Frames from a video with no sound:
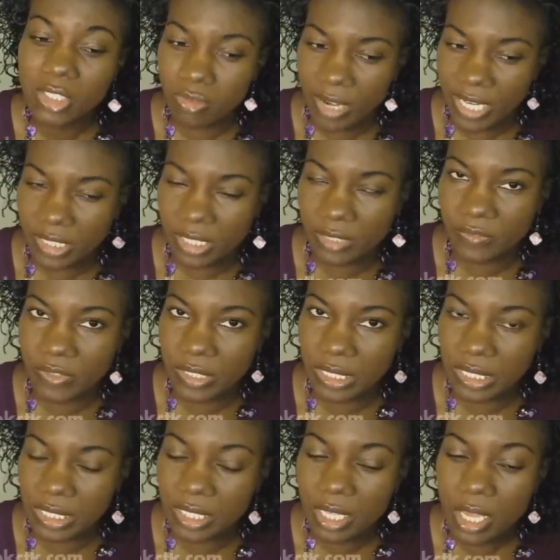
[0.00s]
Great
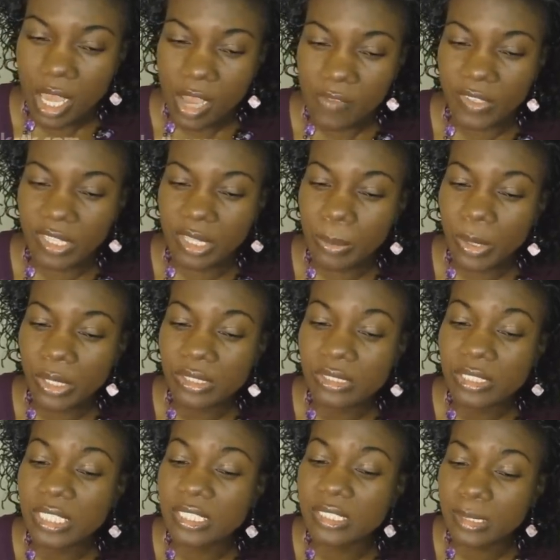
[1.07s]
difference, for the
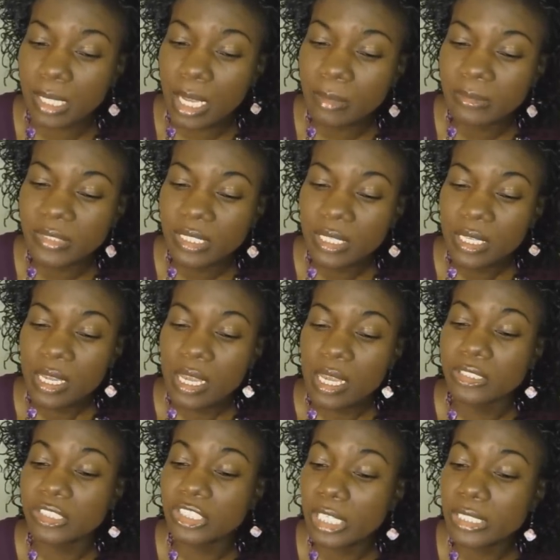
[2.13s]
bottle is stopped
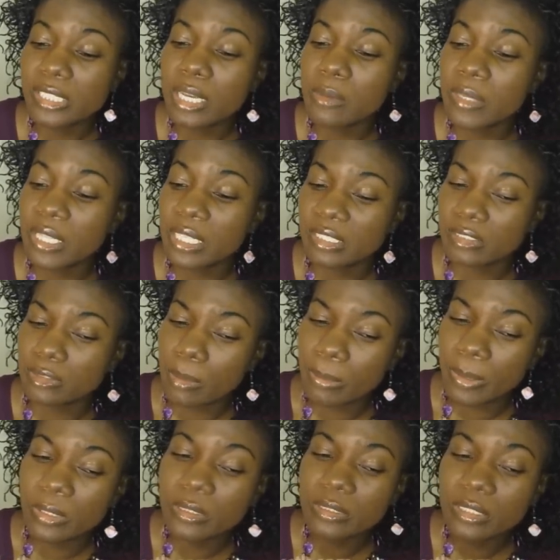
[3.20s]
and shut up with a
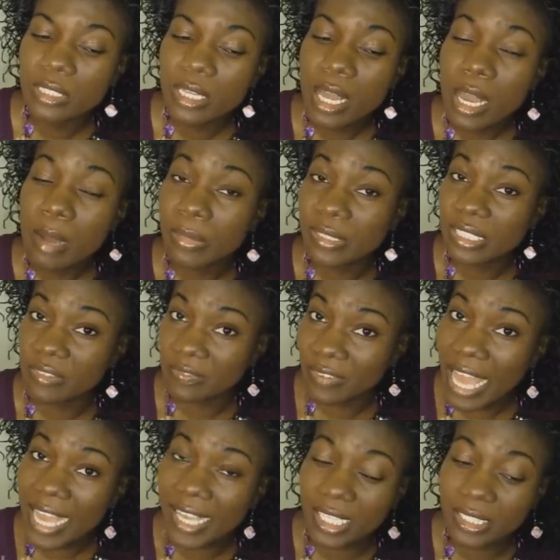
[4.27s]
stopple, but the
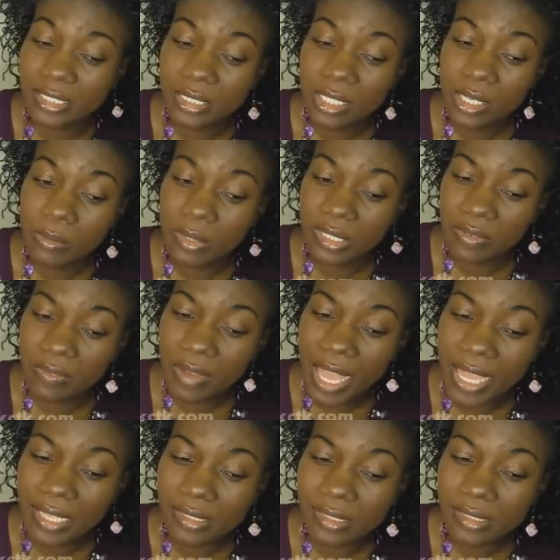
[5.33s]
flagon with a
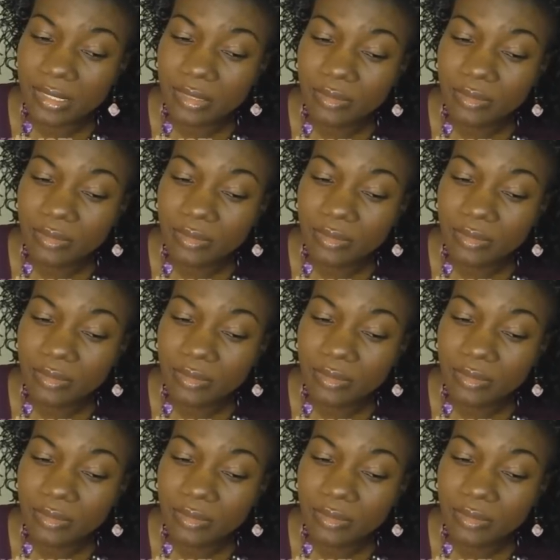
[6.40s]
vice.